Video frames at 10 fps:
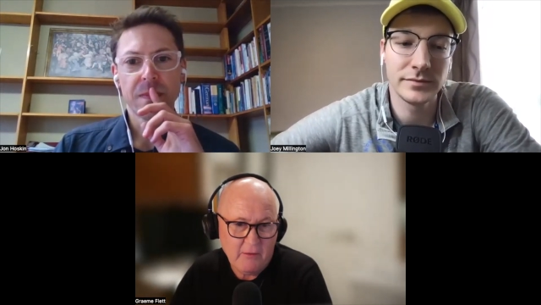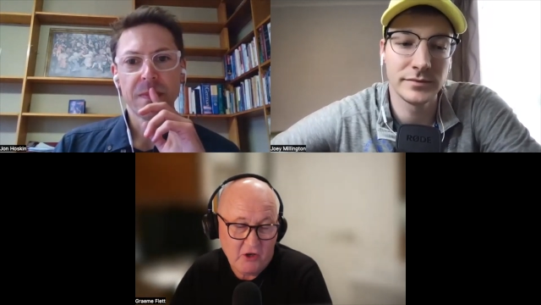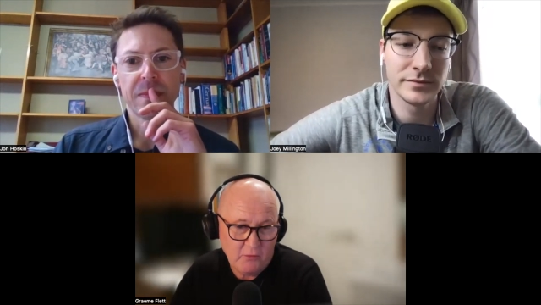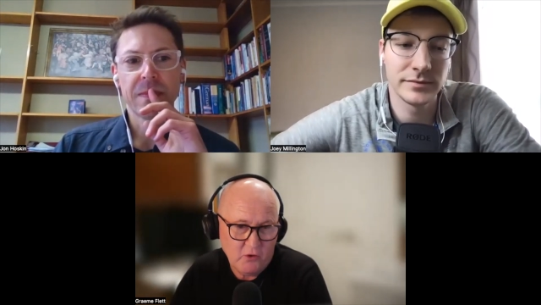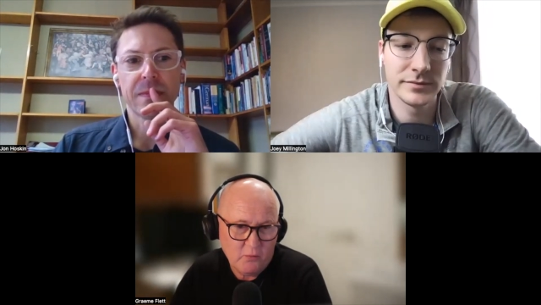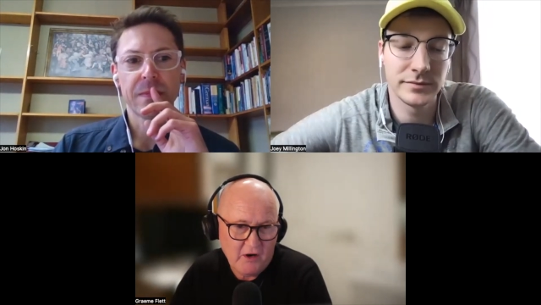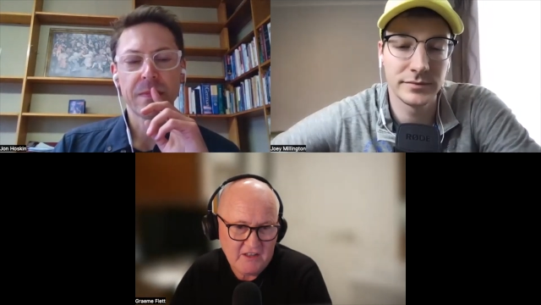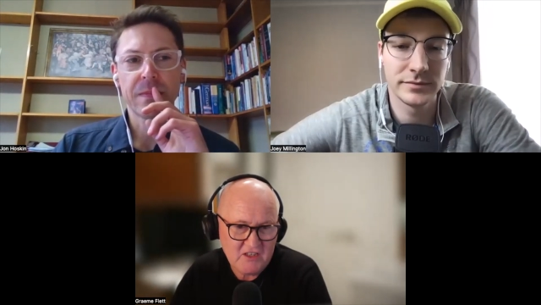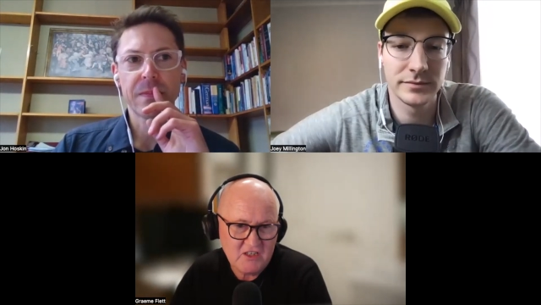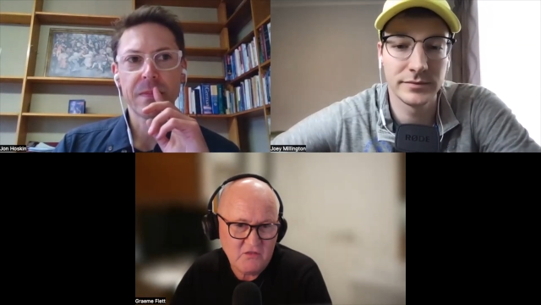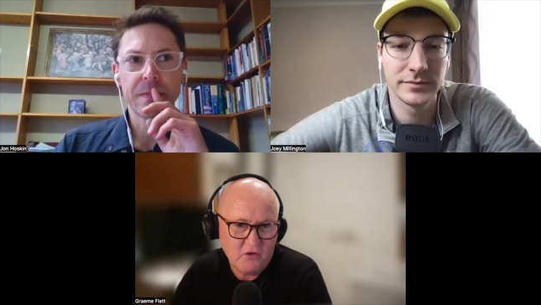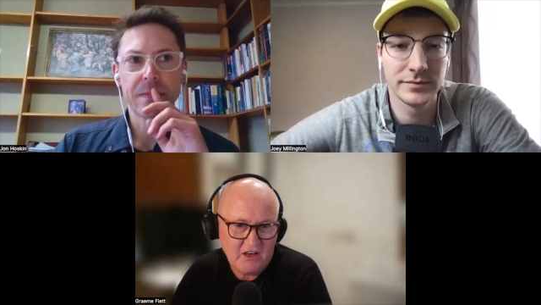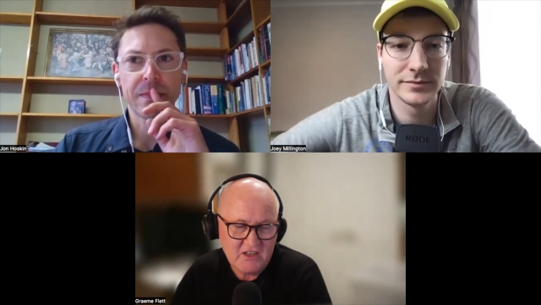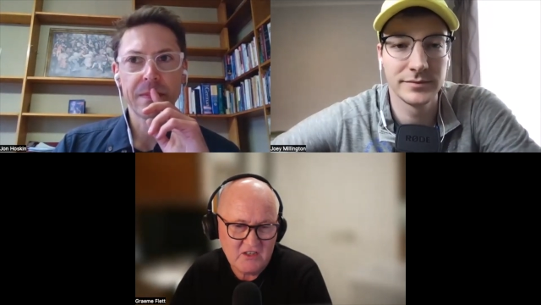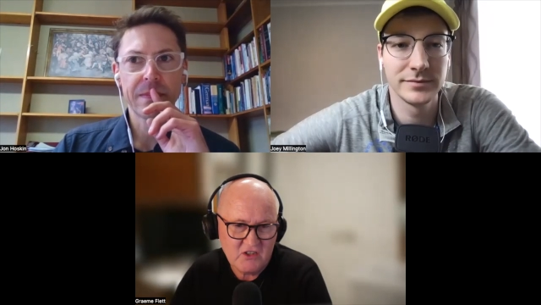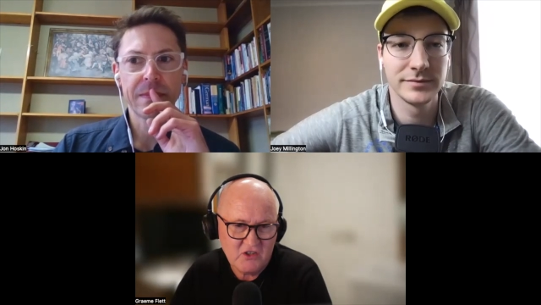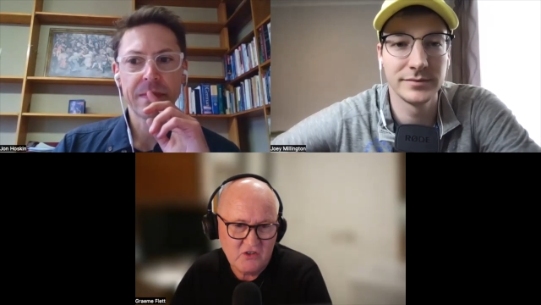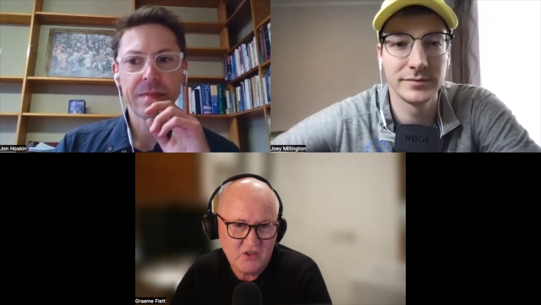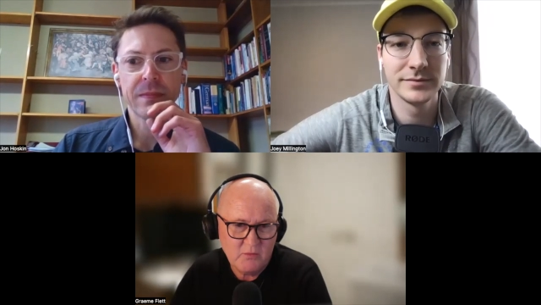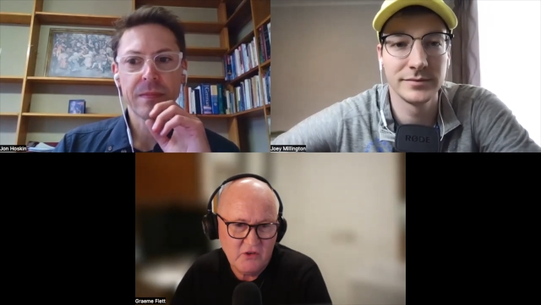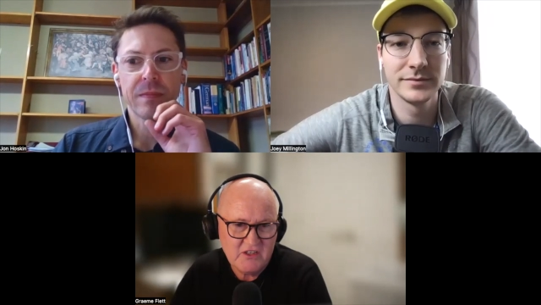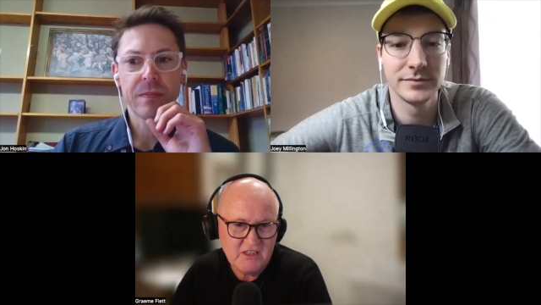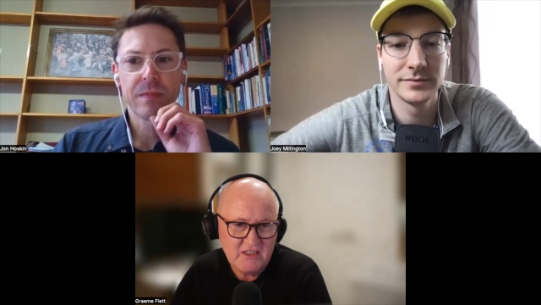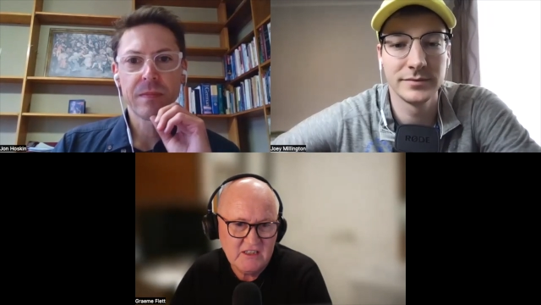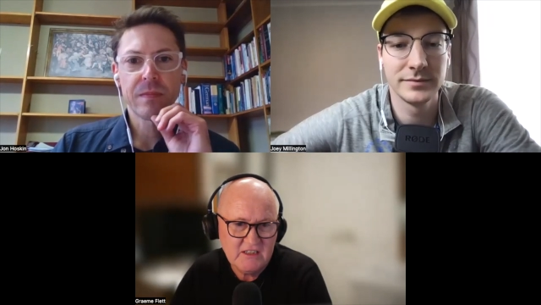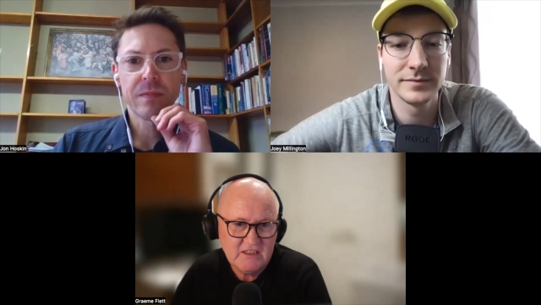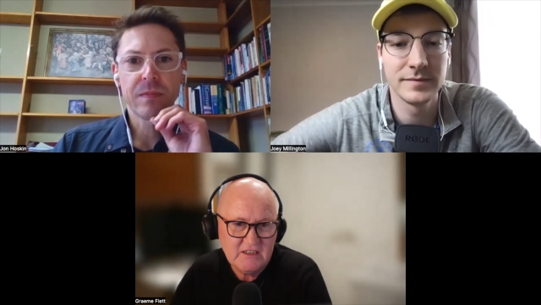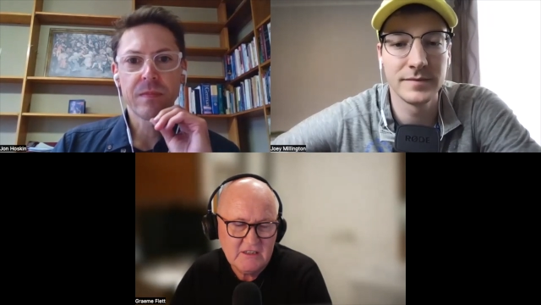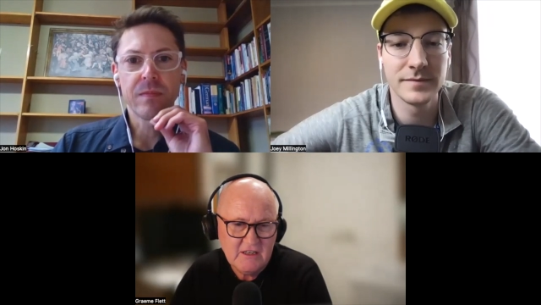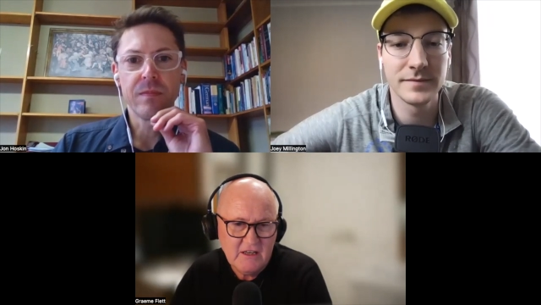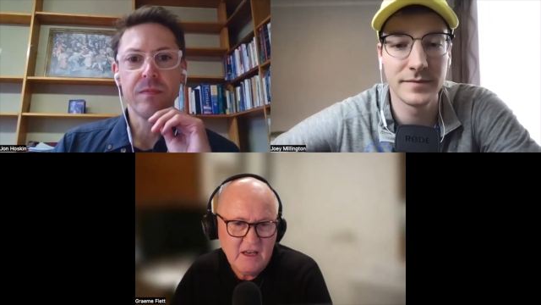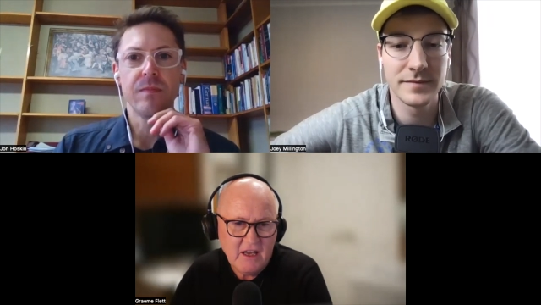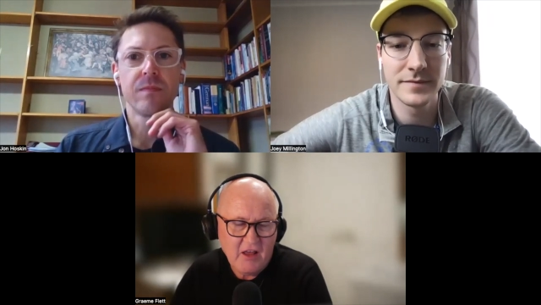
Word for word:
Speaker 1: communal practices for us as a church community, mm-hmm. mm -hmm.